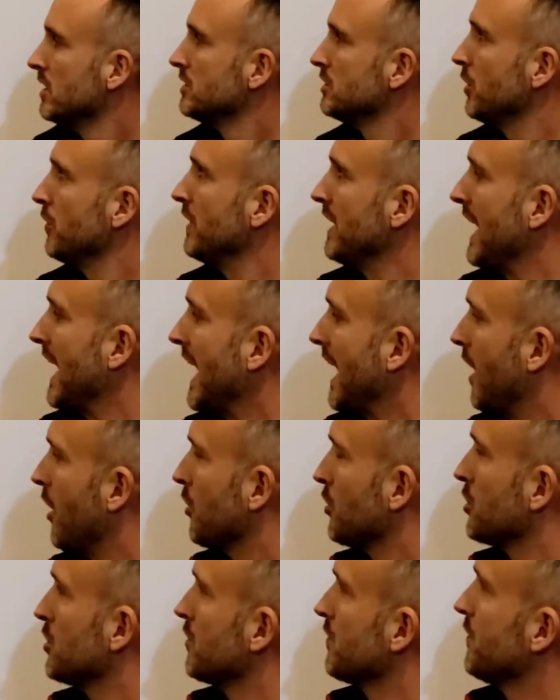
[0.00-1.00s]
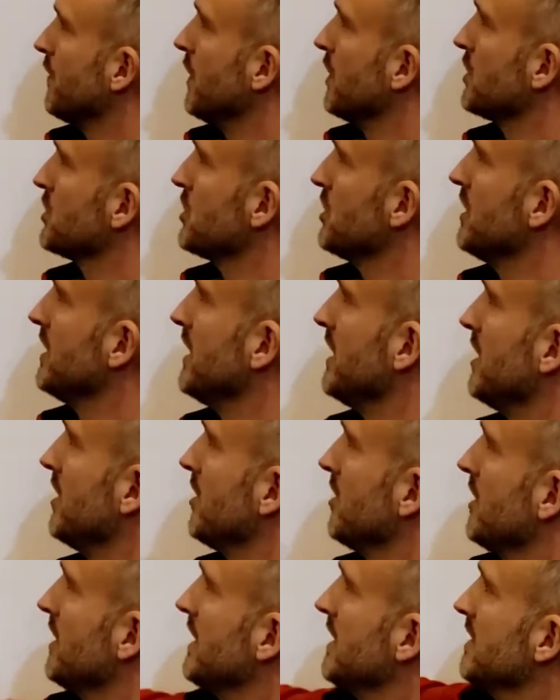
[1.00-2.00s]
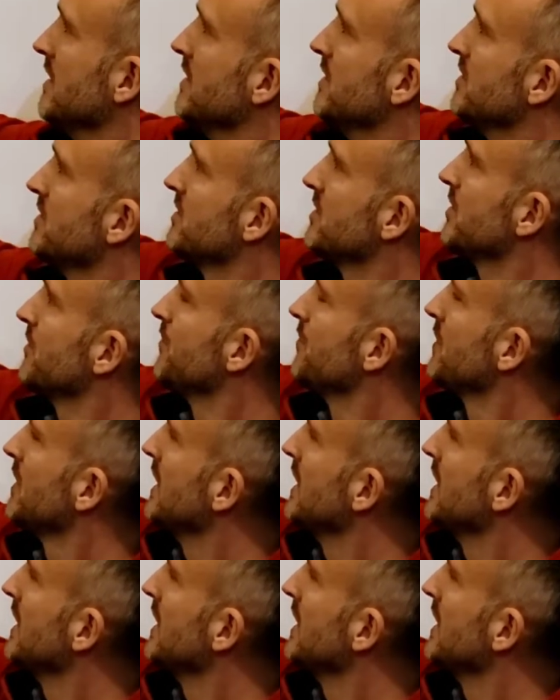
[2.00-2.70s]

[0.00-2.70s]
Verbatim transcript: So the outer function here is